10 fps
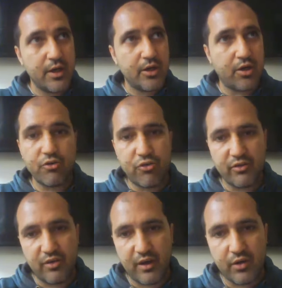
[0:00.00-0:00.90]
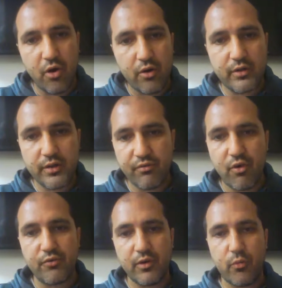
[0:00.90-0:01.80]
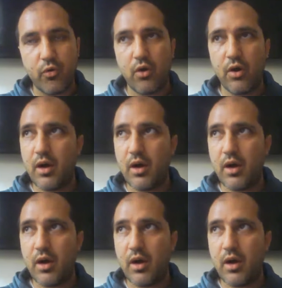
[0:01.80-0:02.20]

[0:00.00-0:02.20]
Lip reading: countries that are not involved in war,